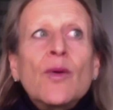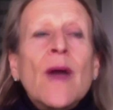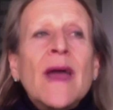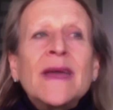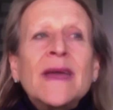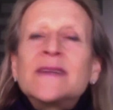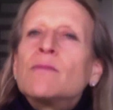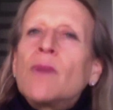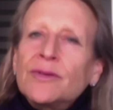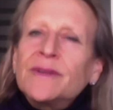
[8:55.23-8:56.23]
Another
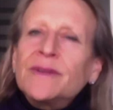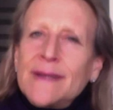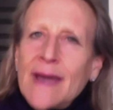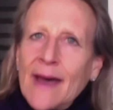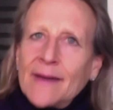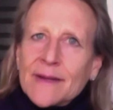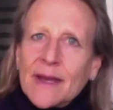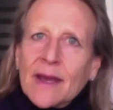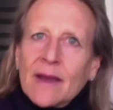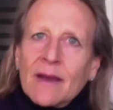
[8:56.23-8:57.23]
thing in the way is
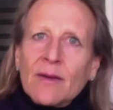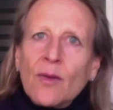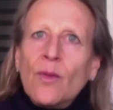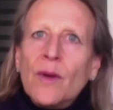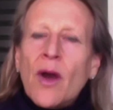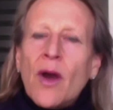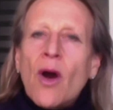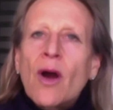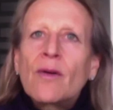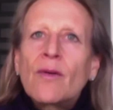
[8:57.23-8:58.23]
multitasking.